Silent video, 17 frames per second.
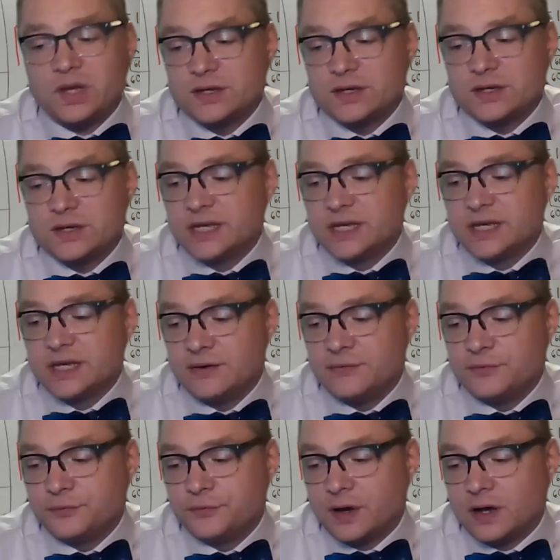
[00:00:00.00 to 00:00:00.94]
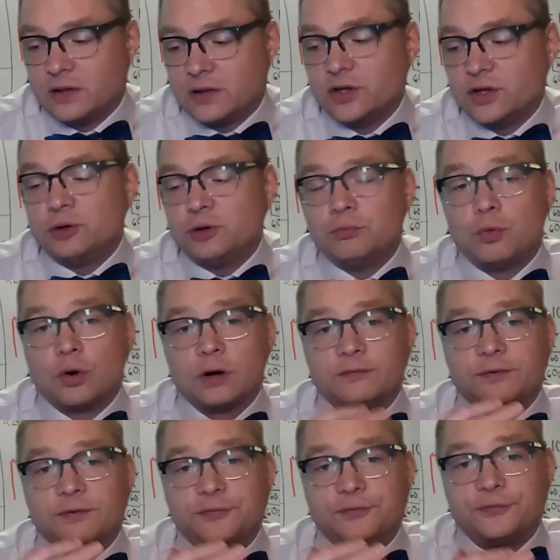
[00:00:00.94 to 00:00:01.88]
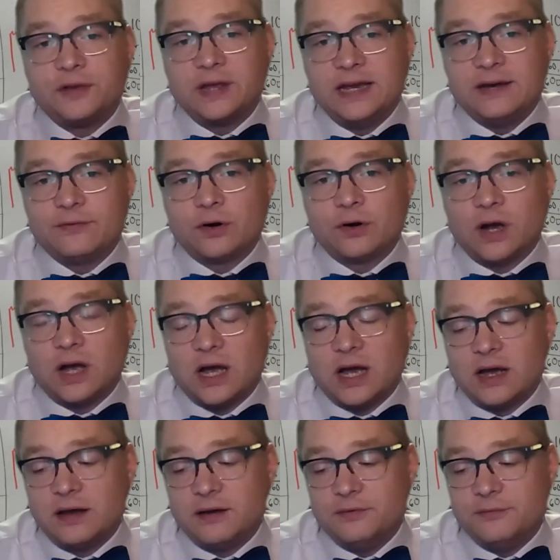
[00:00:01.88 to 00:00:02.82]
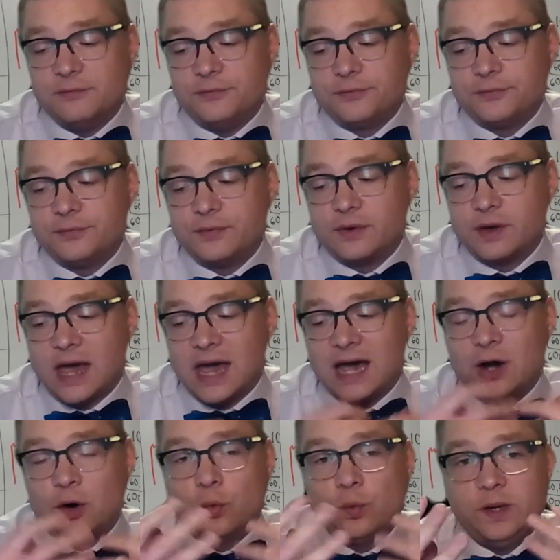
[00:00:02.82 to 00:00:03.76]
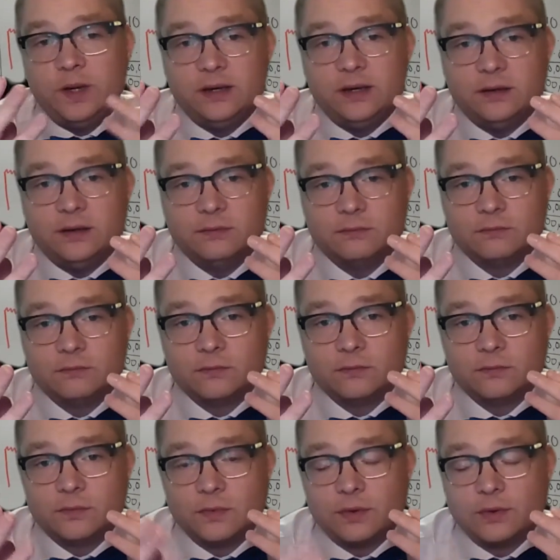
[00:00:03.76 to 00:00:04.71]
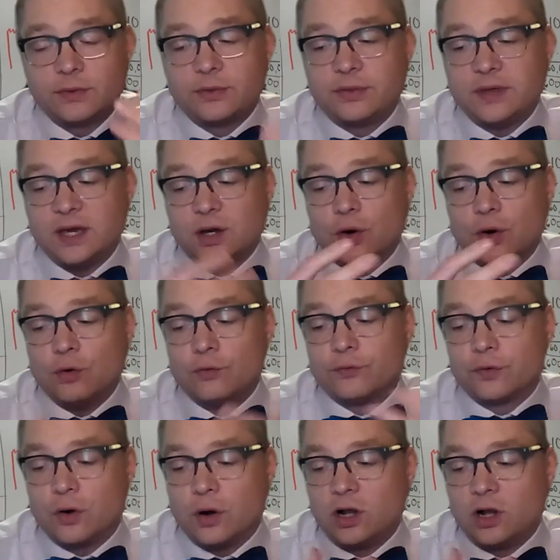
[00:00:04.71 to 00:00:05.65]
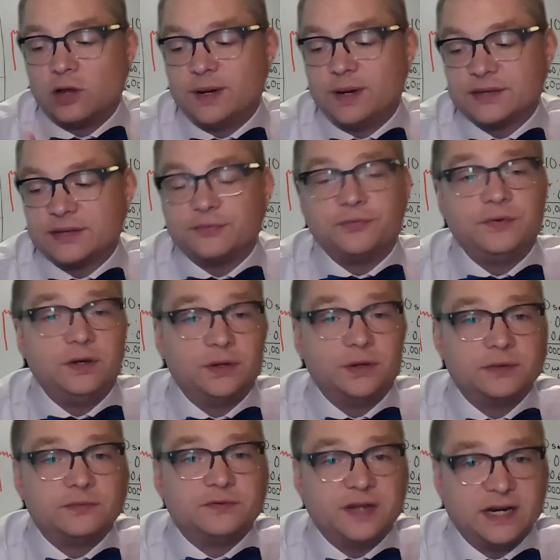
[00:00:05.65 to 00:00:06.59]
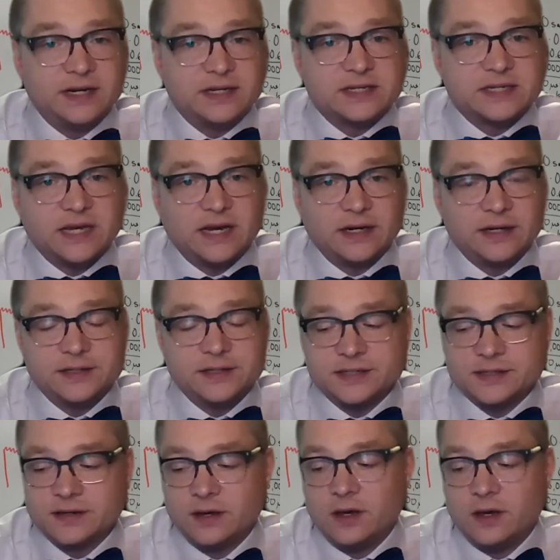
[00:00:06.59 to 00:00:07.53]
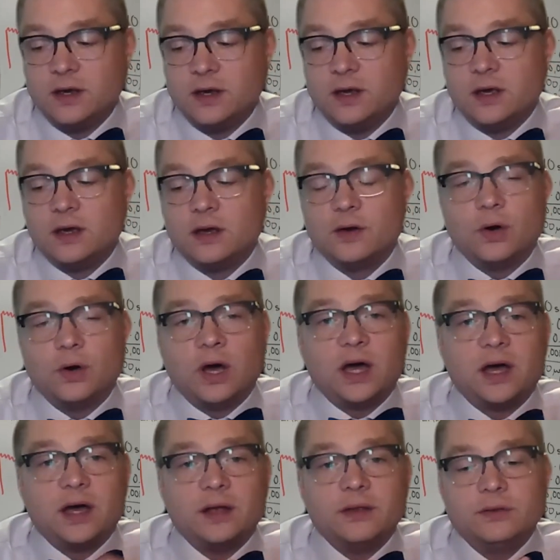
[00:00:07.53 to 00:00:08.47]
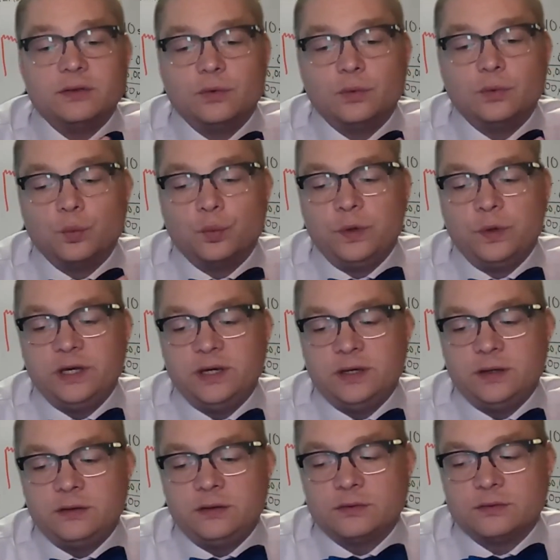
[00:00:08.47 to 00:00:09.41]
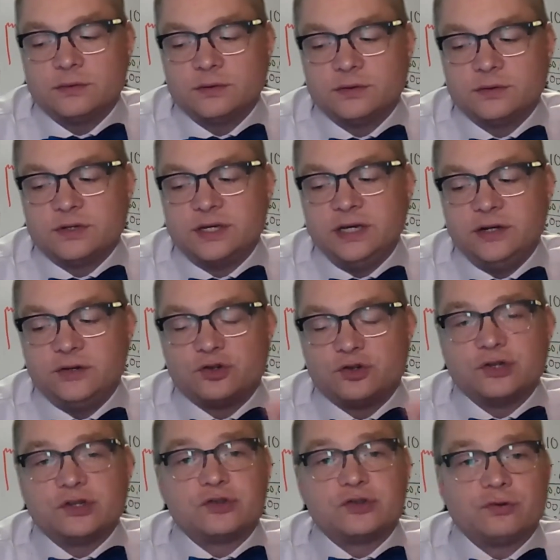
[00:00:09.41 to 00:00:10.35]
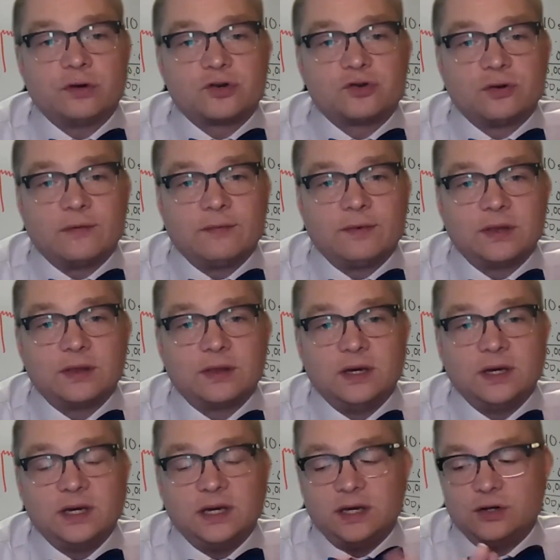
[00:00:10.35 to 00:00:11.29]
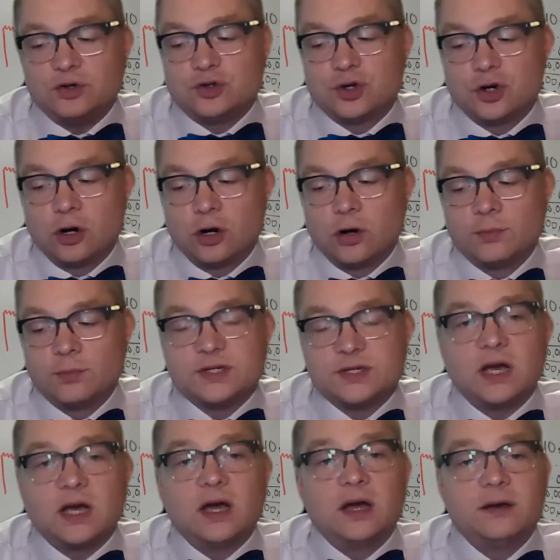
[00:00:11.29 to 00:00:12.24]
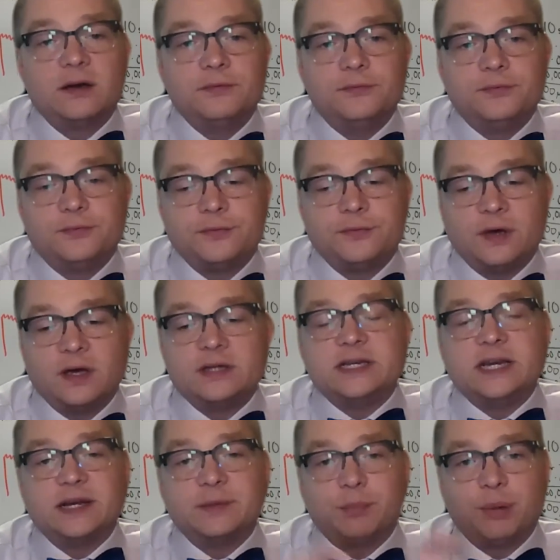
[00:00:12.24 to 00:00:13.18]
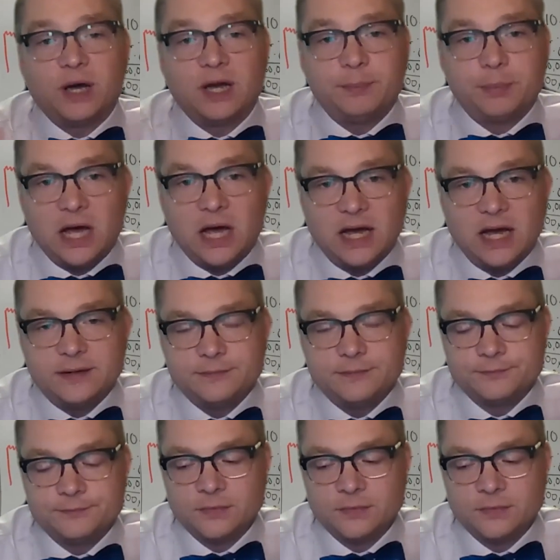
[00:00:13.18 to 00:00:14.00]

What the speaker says: To give a little more of a flavor of how we think overall about the field of data science, we teach and structure everything in terms of a data pipeline.